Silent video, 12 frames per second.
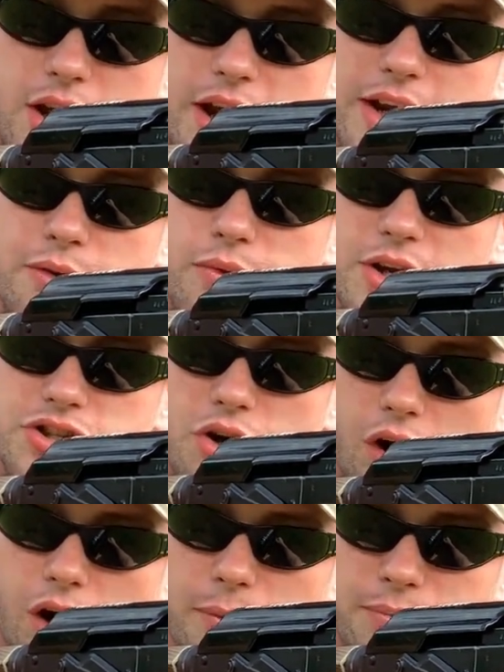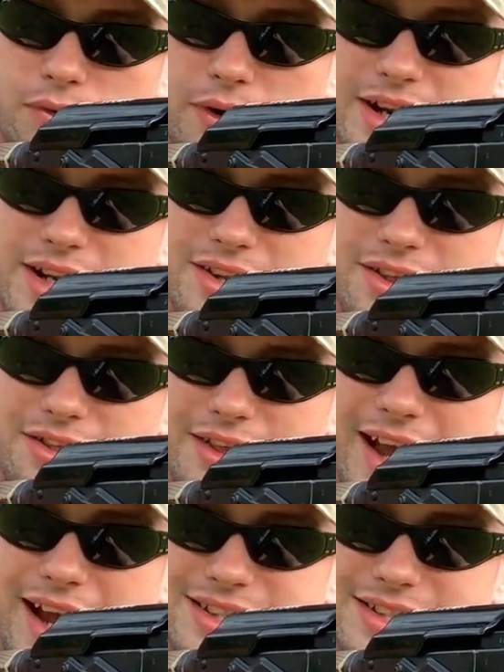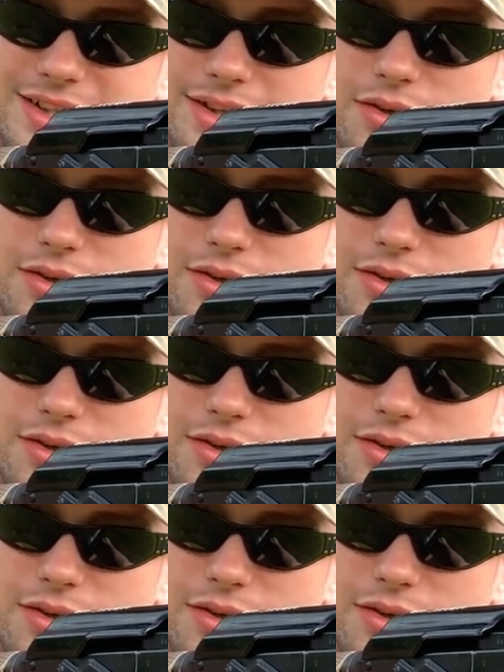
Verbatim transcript: in which operating that